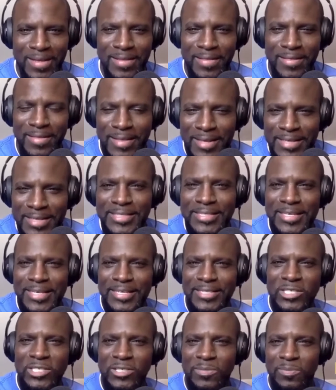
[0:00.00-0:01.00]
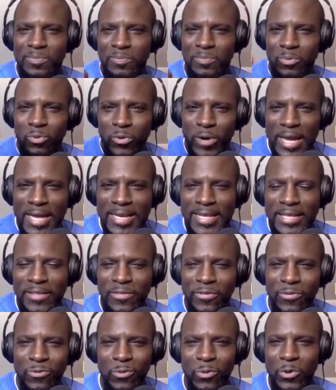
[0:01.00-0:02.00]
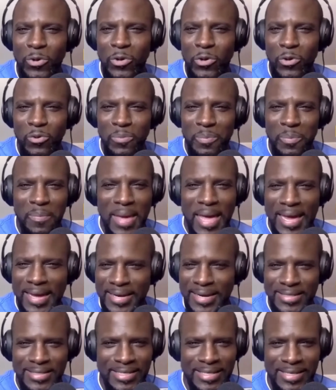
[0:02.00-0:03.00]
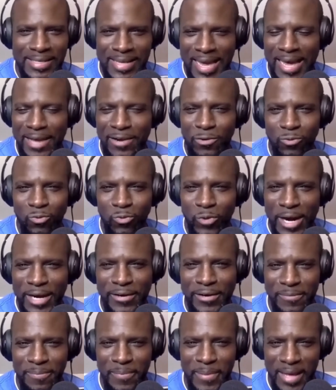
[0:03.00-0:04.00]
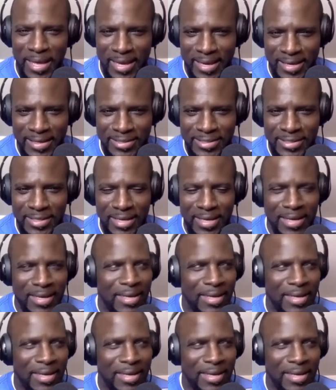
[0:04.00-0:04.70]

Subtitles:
this is spreading through humanity at a record pace.